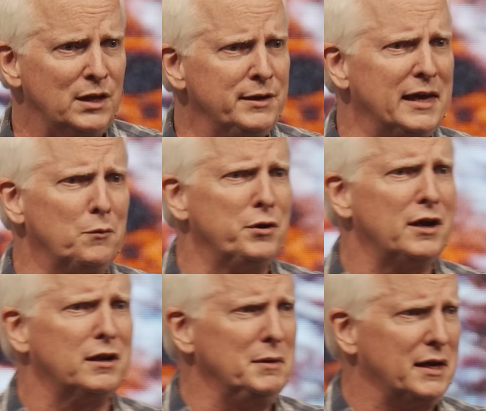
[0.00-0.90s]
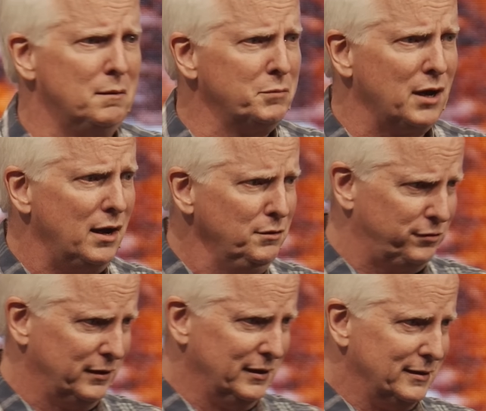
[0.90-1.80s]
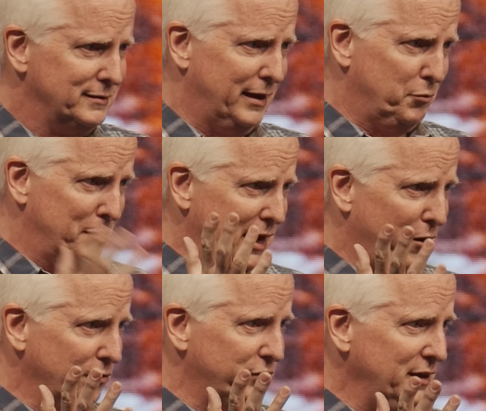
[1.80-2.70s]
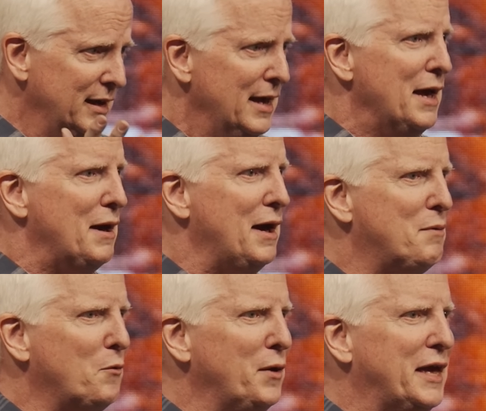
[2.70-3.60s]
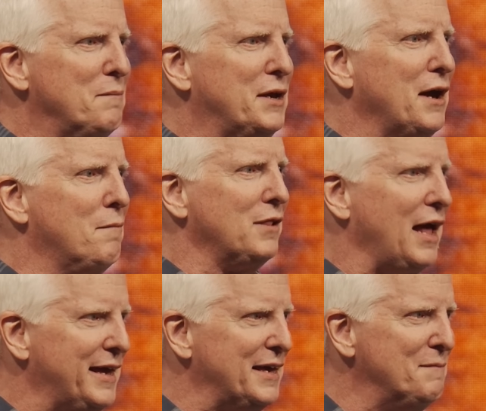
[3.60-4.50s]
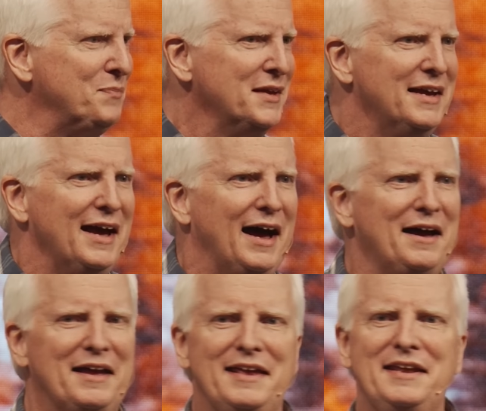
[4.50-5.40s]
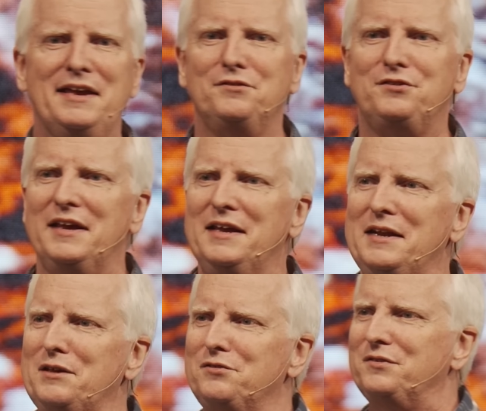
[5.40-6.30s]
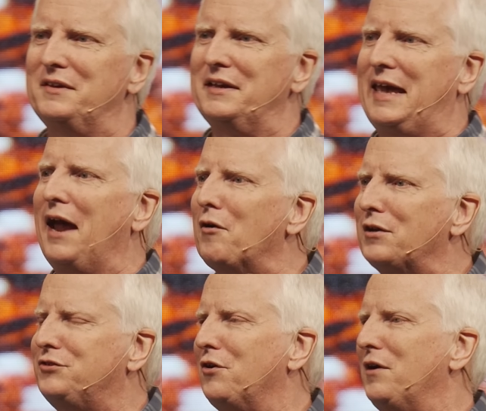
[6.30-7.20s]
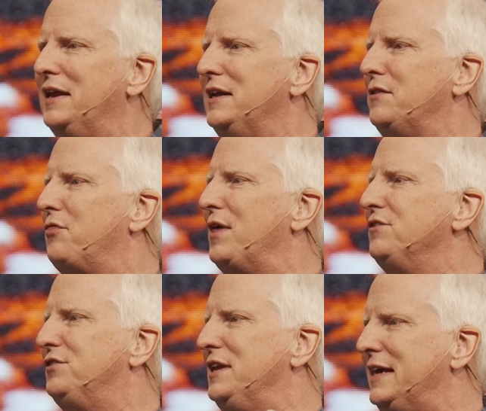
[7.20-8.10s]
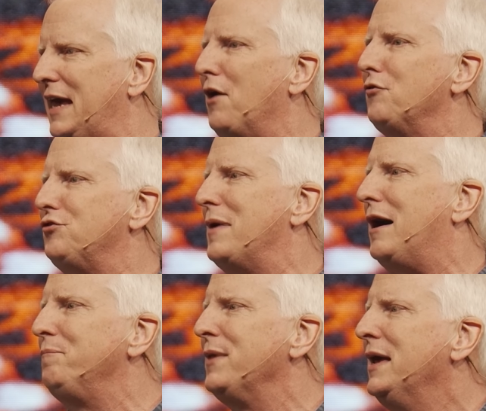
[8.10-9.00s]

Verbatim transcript: And again, we're not going to become gods, that would be heresy, uh, but we can become like Him uh, in, his, in his character and in the things that he cares about.